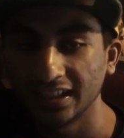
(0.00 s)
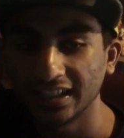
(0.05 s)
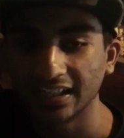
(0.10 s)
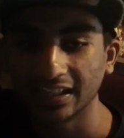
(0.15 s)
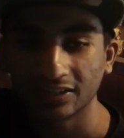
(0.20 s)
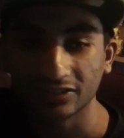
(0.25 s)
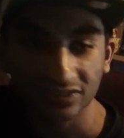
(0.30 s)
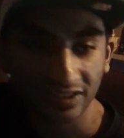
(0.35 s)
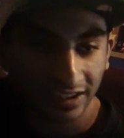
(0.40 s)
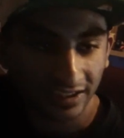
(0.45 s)

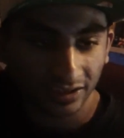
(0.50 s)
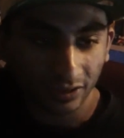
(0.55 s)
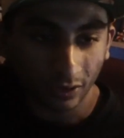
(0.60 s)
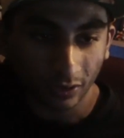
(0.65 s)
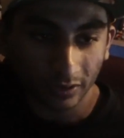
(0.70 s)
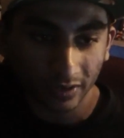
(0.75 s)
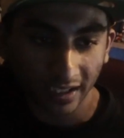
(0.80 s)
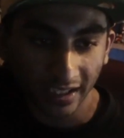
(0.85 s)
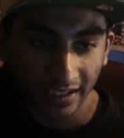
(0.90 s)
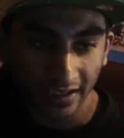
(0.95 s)
And I was like,
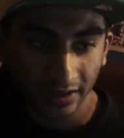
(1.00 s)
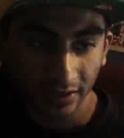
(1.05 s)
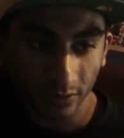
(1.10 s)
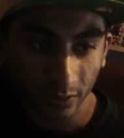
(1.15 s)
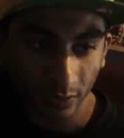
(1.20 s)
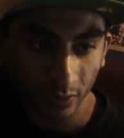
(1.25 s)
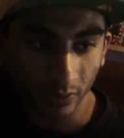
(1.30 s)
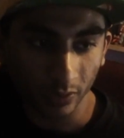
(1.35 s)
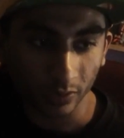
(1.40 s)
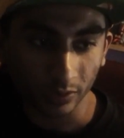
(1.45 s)
okay,
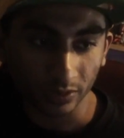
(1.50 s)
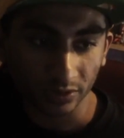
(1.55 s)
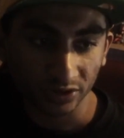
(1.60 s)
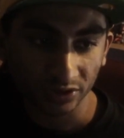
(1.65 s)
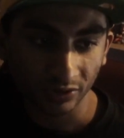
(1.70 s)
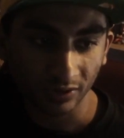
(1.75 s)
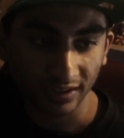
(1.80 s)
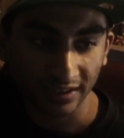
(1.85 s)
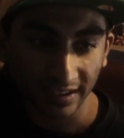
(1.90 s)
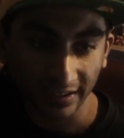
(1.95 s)
cool.
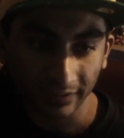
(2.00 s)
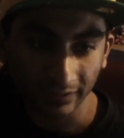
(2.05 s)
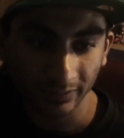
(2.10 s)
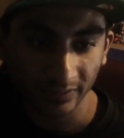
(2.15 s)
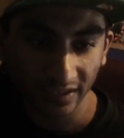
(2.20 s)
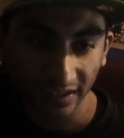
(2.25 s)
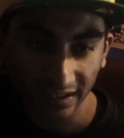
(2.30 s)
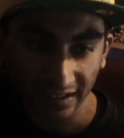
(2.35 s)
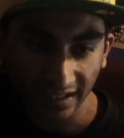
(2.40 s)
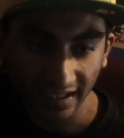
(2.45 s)
So I gave
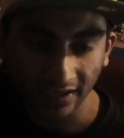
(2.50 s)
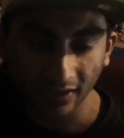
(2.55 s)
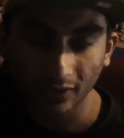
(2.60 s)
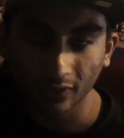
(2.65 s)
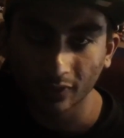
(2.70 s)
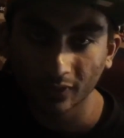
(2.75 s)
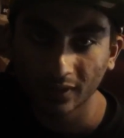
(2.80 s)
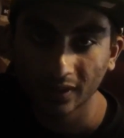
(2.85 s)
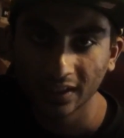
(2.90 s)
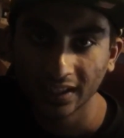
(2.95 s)
him the
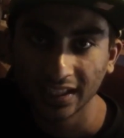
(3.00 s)
account,